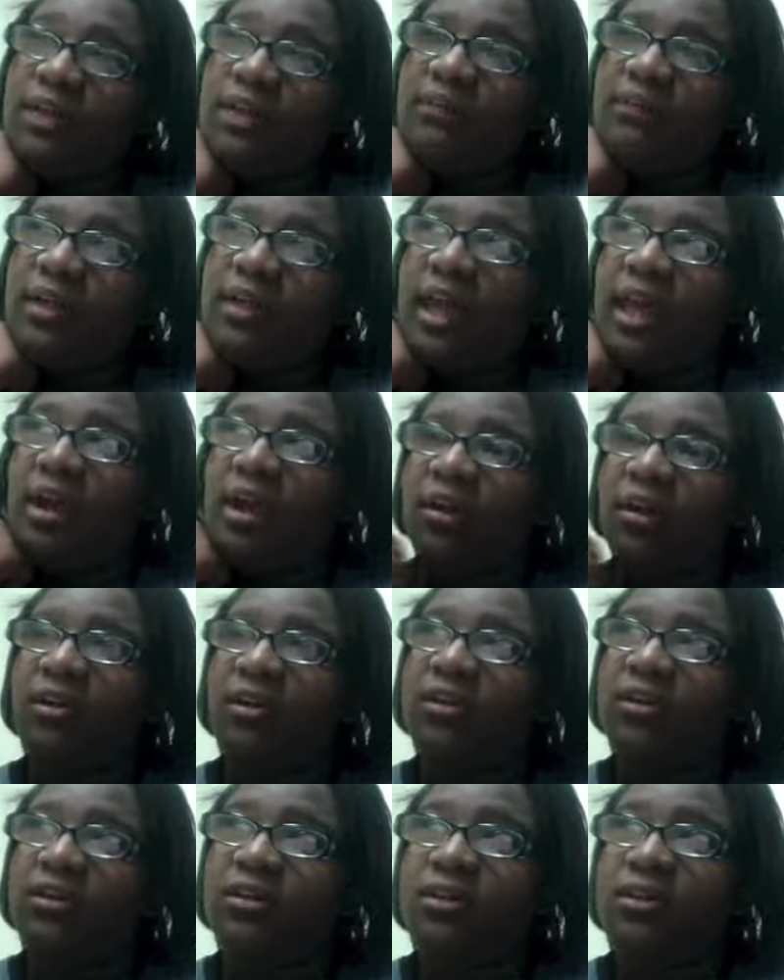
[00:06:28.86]
even care.
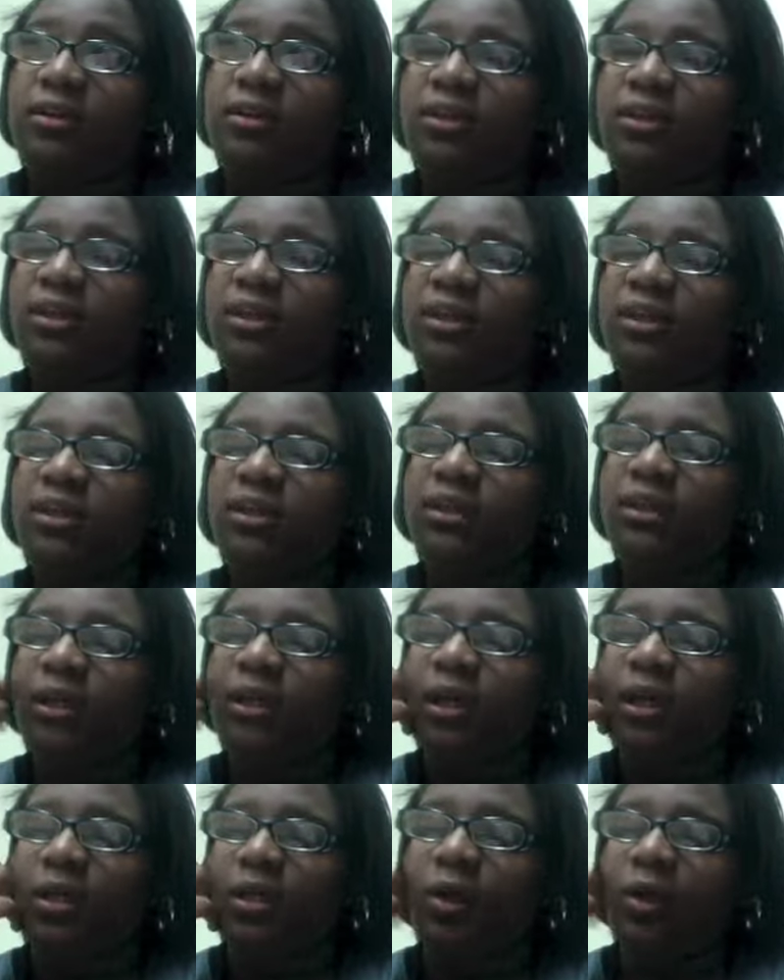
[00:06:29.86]

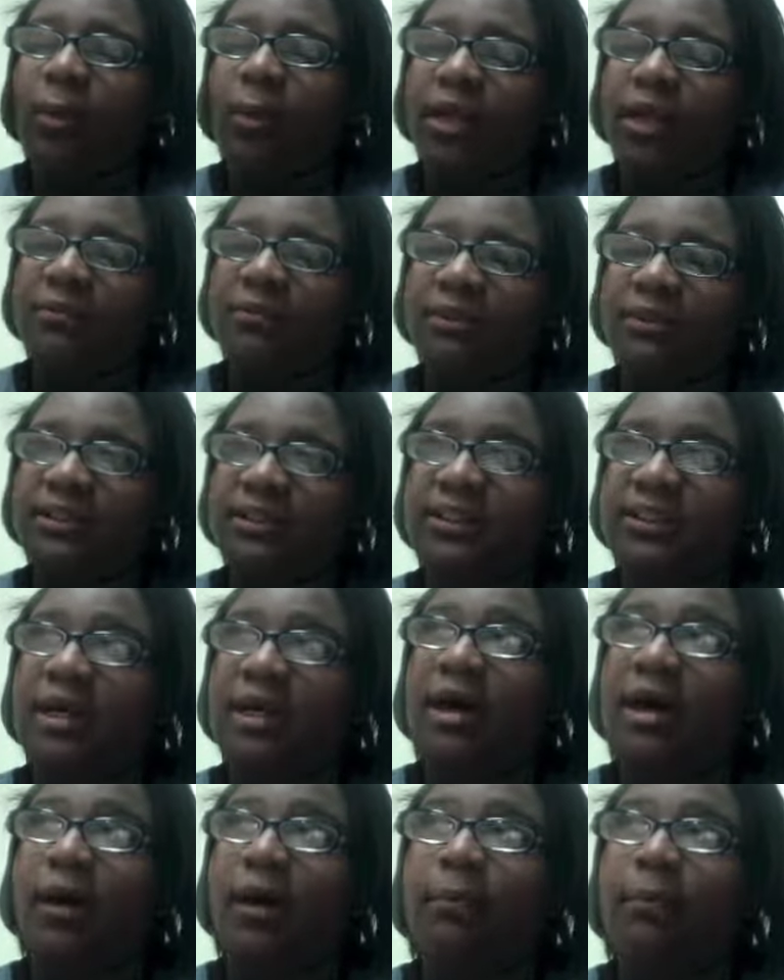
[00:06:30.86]
Nobody would
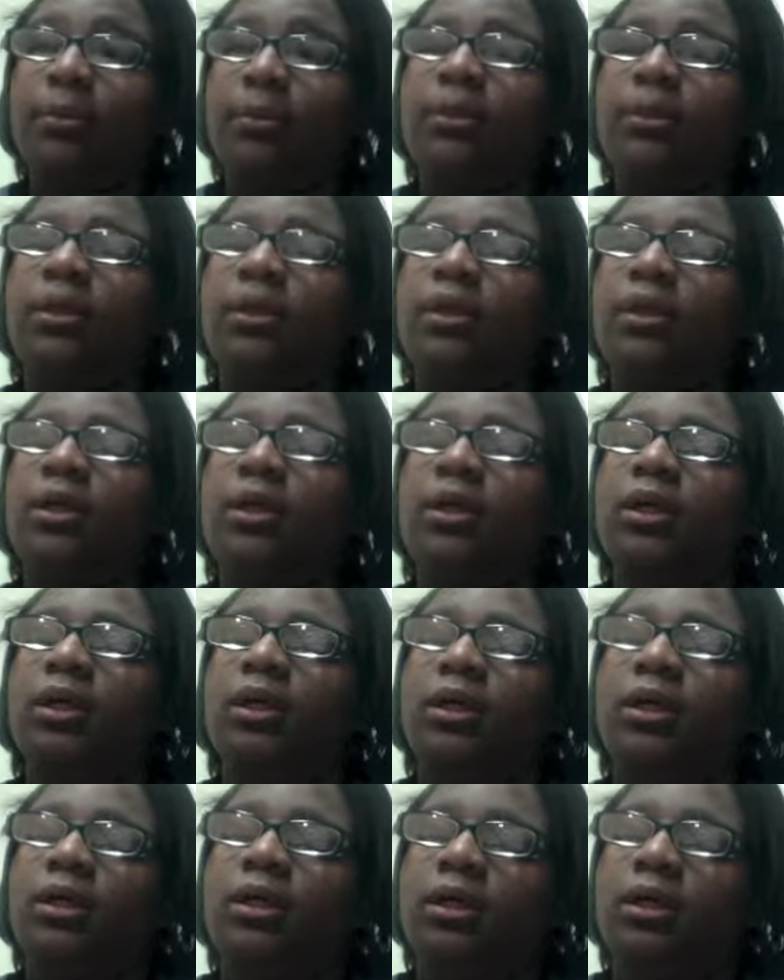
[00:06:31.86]
stop
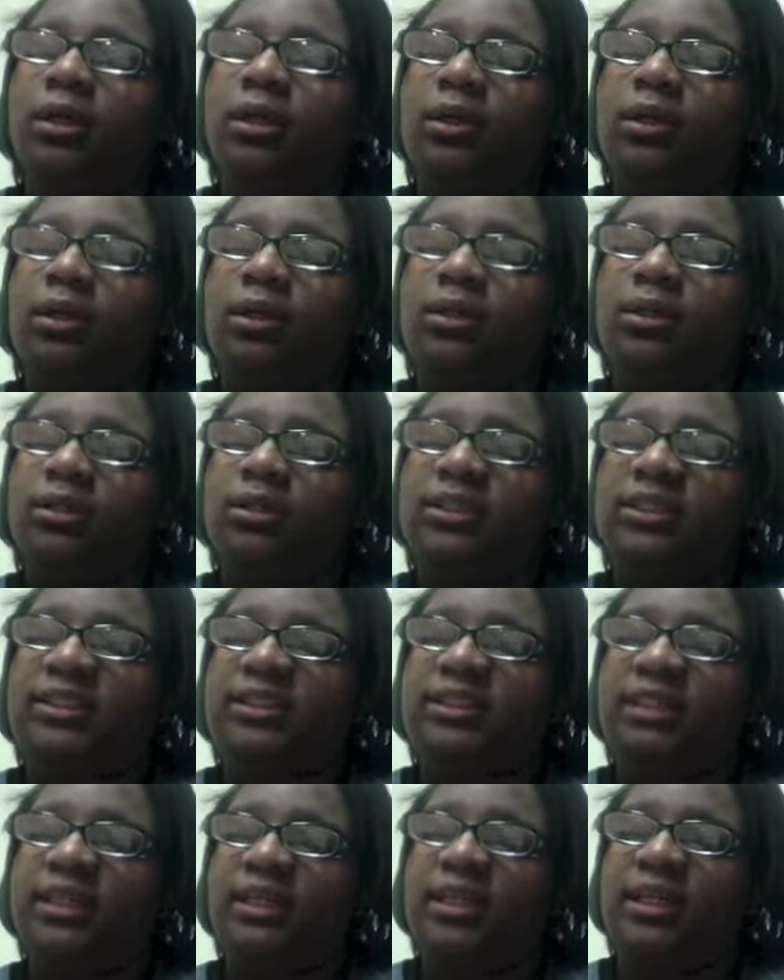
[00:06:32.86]
to
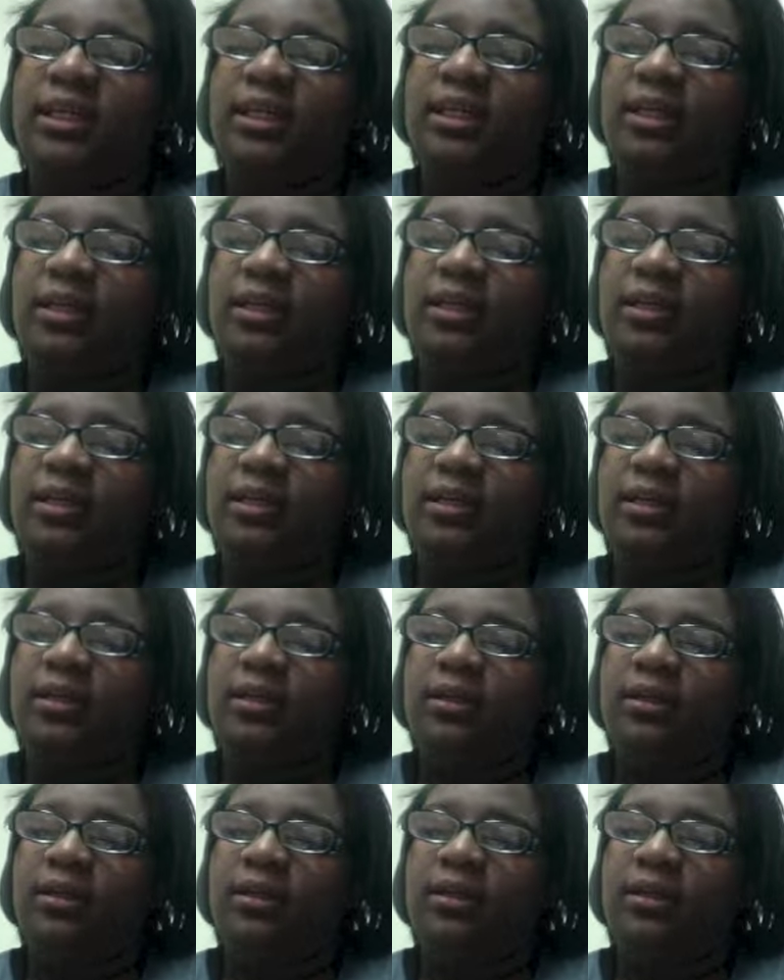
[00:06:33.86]
see.
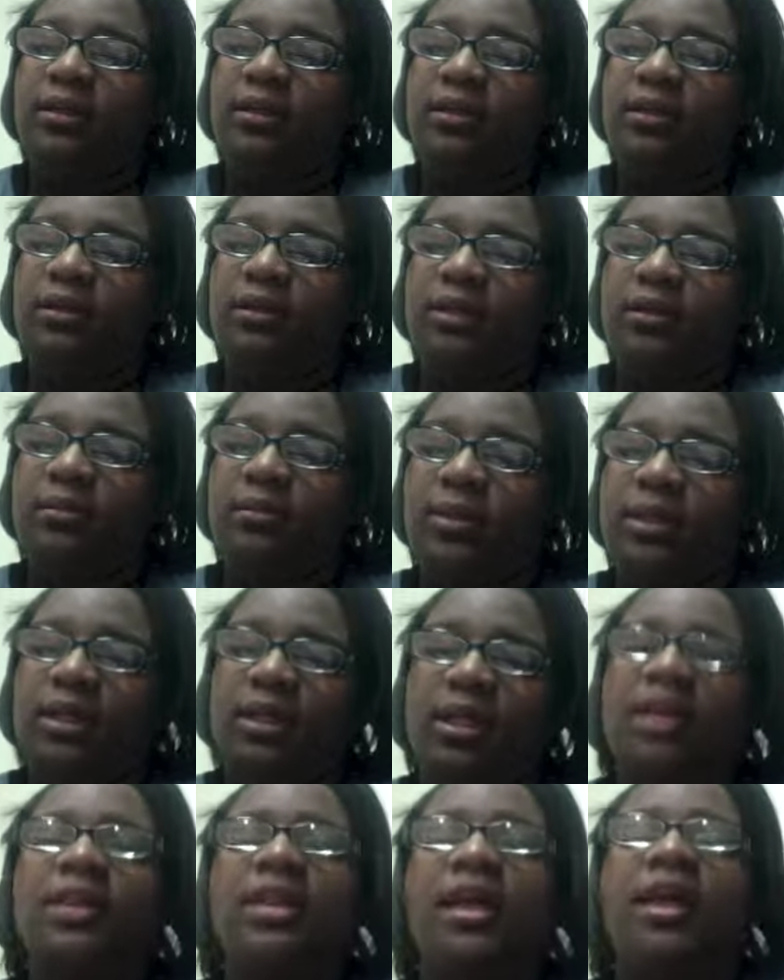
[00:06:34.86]
I mean,
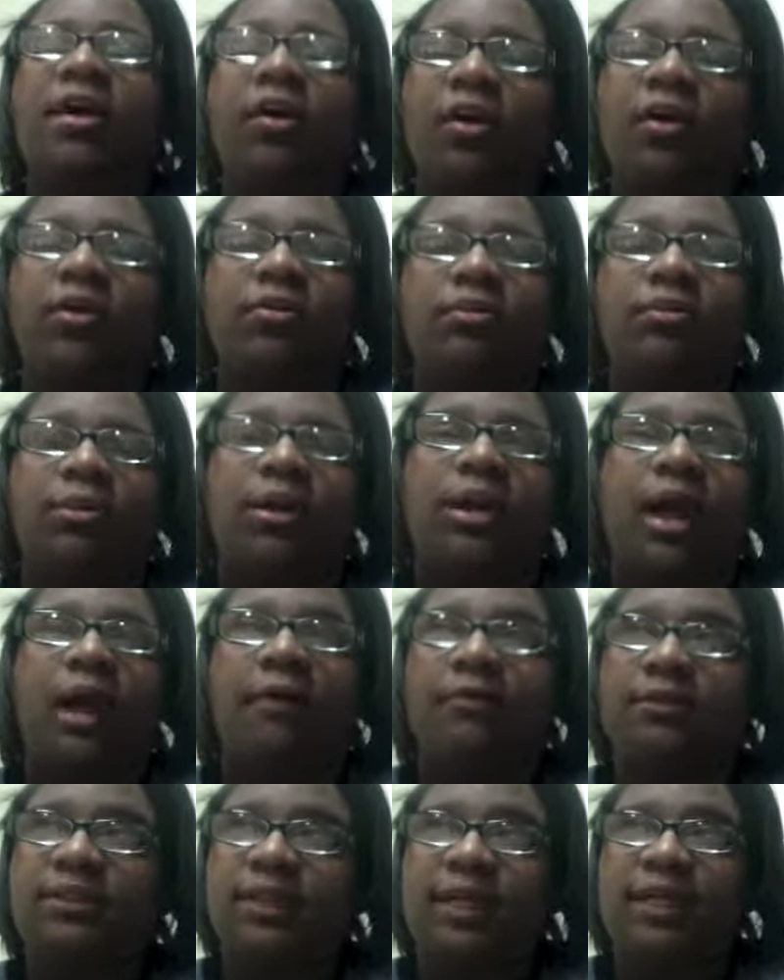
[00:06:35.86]
and they heard me. I
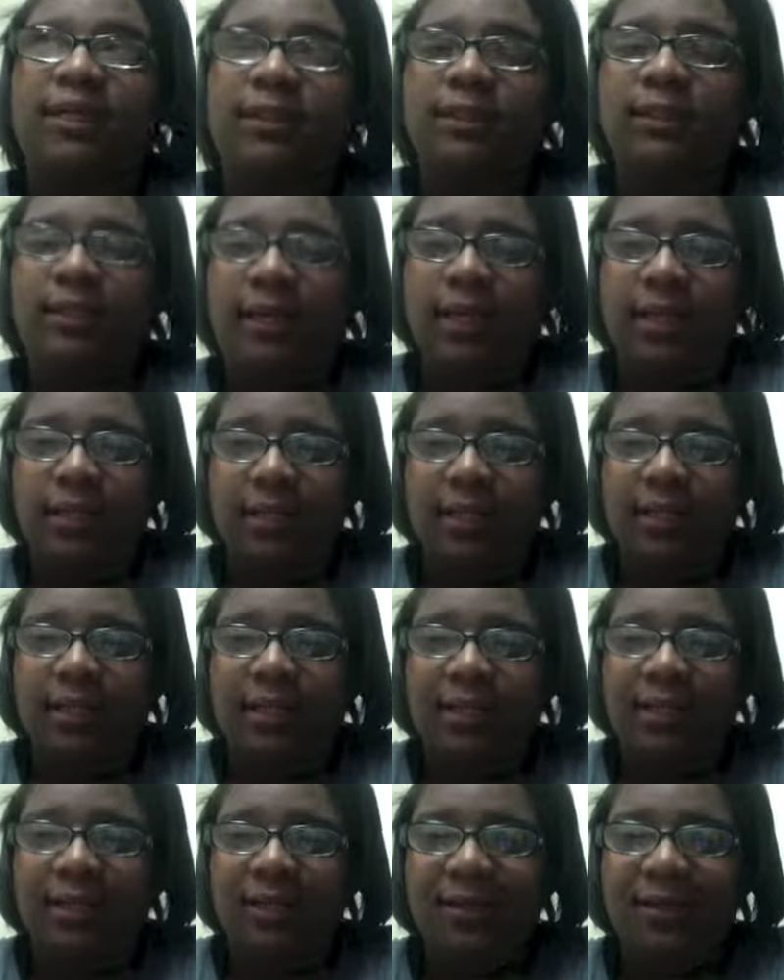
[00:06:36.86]
was like yelling.